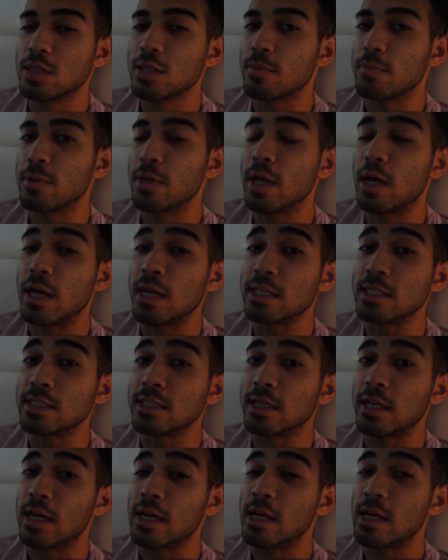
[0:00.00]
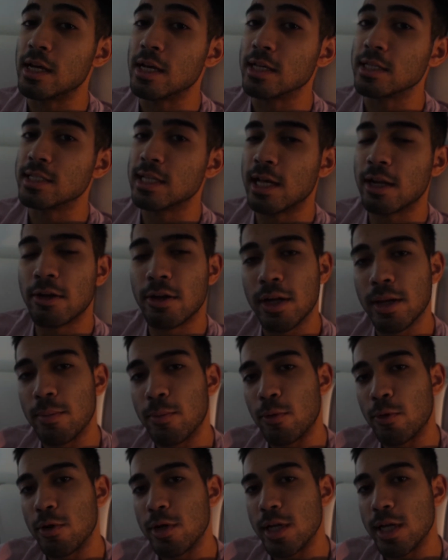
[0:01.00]
What's up, you guys? Saturday
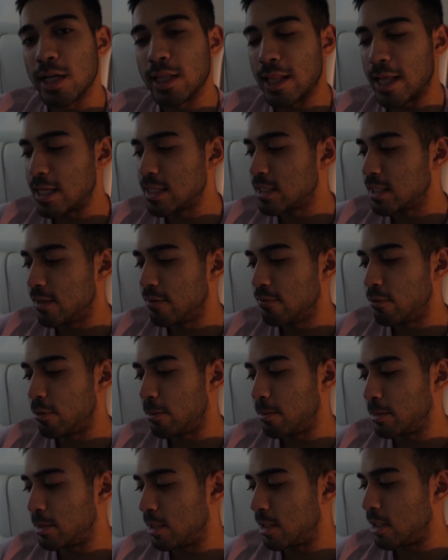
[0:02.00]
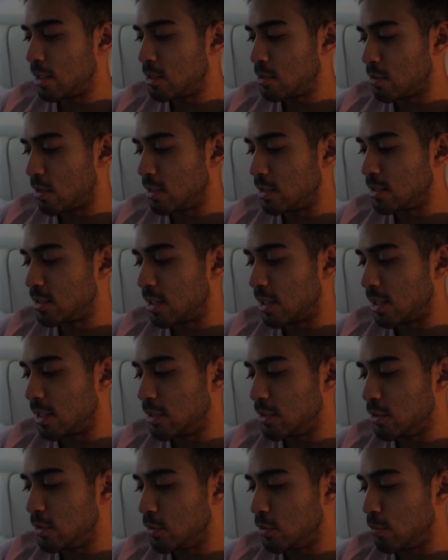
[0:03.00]
morning, last day of Ramadan, so I
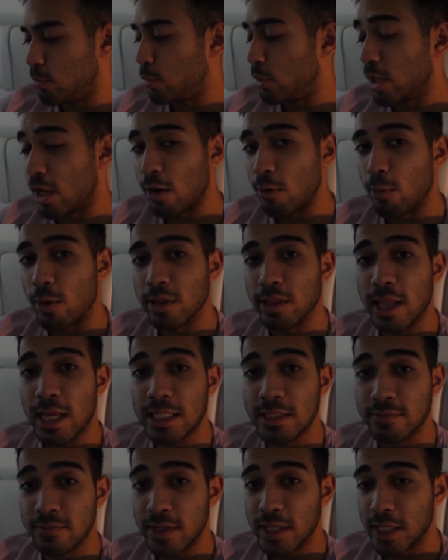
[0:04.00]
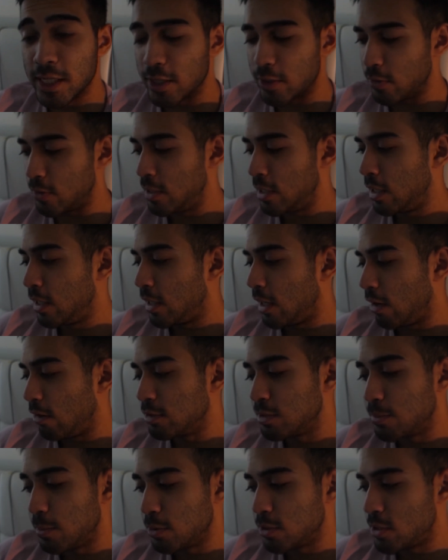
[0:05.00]
decided to put out one last video. I
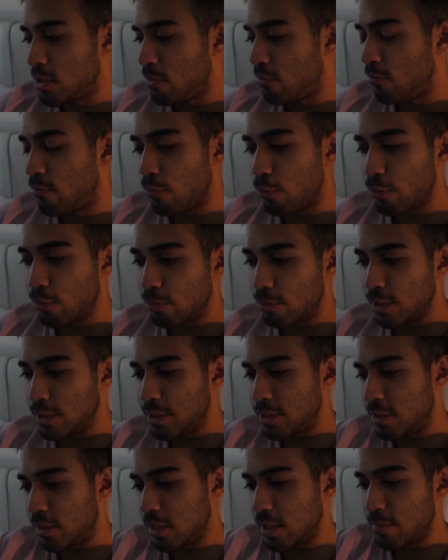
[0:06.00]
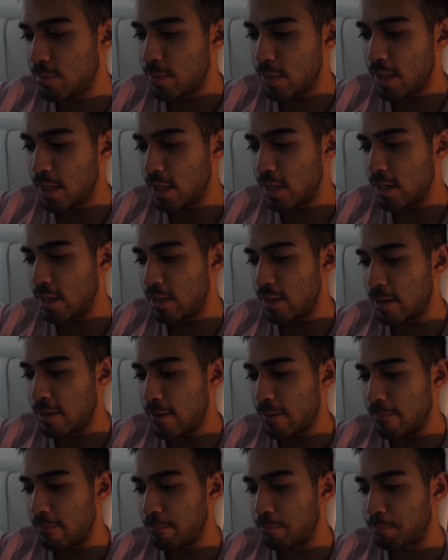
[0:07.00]
was supposed to do 4 originally, but
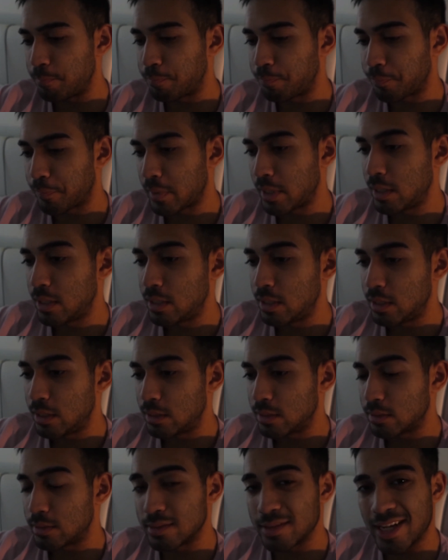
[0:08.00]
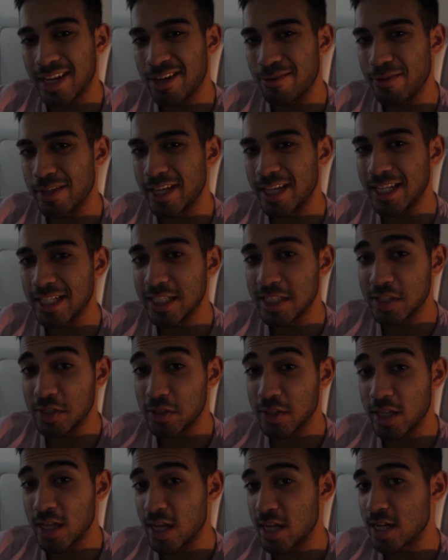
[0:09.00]
I didn't really get to
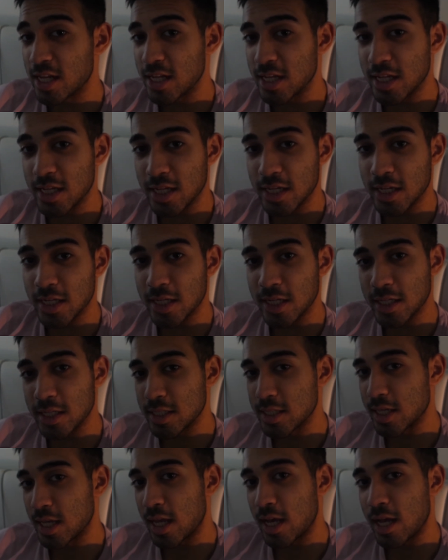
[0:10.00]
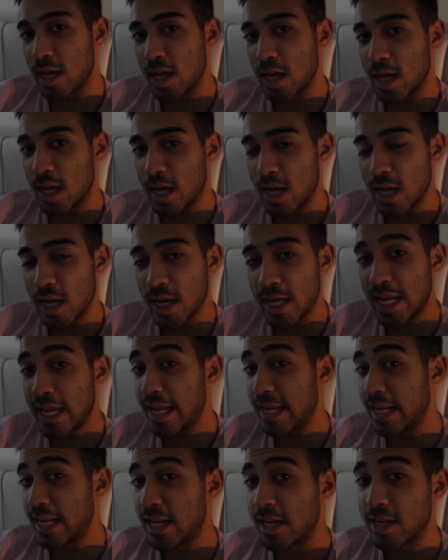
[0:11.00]
do that because I
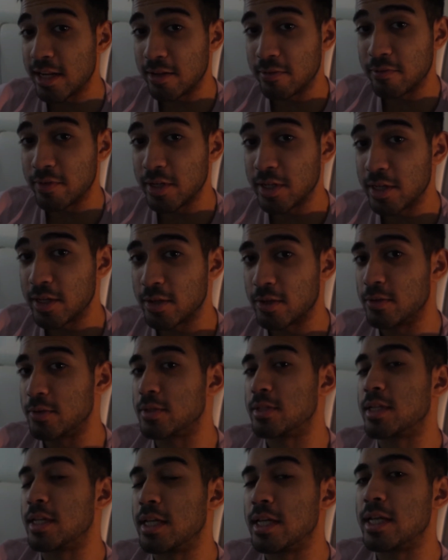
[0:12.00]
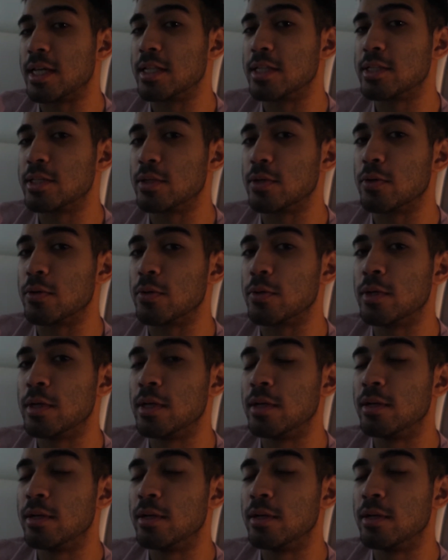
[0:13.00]
hate editing videos, and so